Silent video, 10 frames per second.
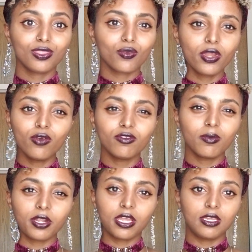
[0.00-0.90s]
3 of them
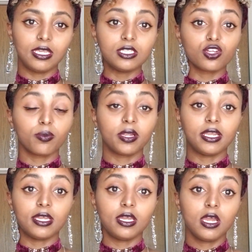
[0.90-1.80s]
are going to be
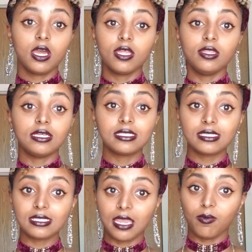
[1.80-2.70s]
interpreted the
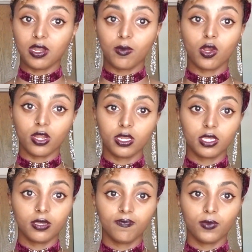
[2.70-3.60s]
same in
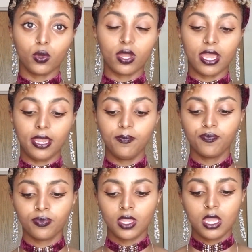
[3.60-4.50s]
Amharic. Okay?
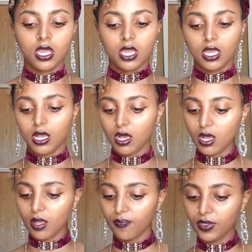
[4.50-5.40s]

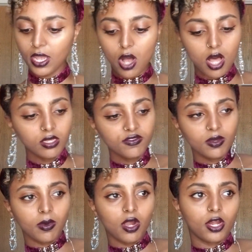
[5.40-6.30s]
All of
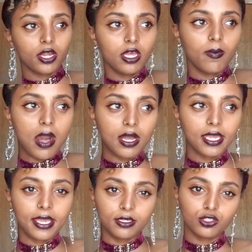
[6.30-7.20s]
them are
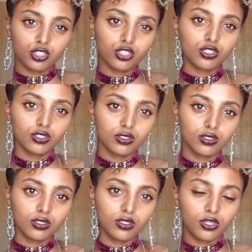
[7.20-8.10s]
abakish.
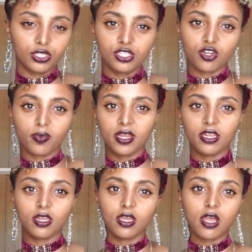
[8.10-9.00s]
They're
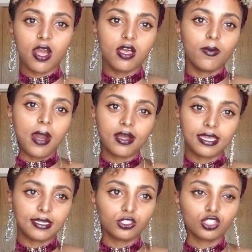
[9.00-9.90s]
interpreted
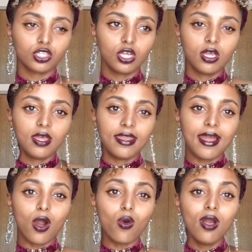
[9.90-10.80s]
abakish.
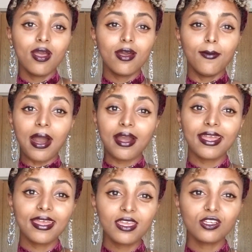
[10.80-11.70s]
Now,
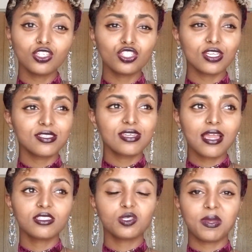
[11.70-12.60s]
abakish is
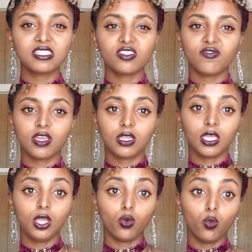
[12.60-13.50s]
not
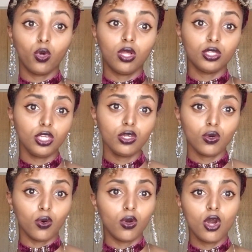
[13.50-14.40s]
specifically will
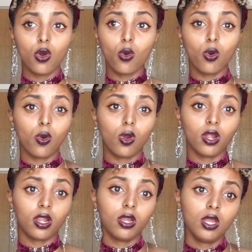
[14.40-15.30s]
you,
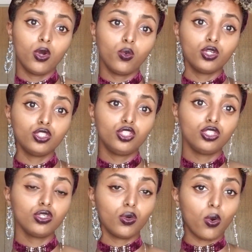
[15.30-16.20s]
or would
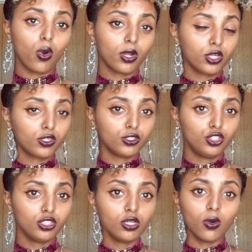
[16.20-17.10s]
you, or
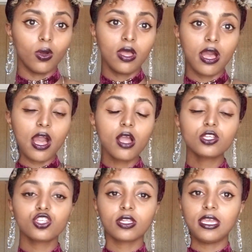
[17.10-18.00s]
could you.
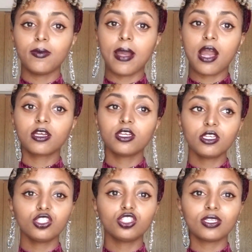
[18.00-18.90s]
Actually,
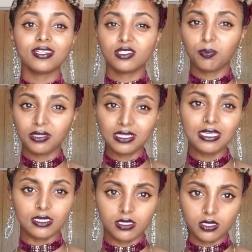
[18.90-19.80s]
abakish is
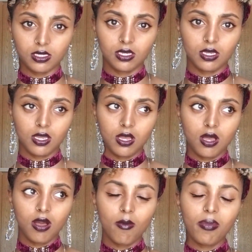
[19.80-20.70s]
please.
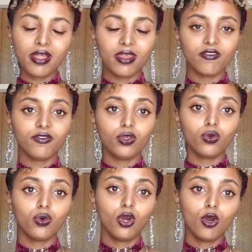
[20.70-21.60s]
But if
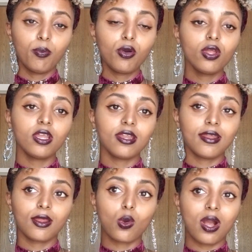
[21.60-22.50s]
you put it in
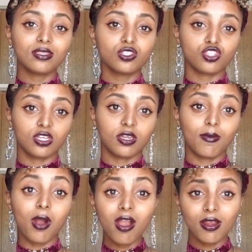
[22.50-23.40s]
a question in
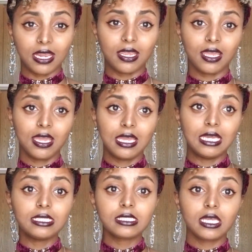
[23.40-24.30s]
Amharic,
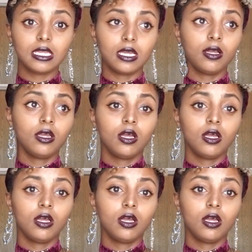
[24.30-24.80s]
it's gonna,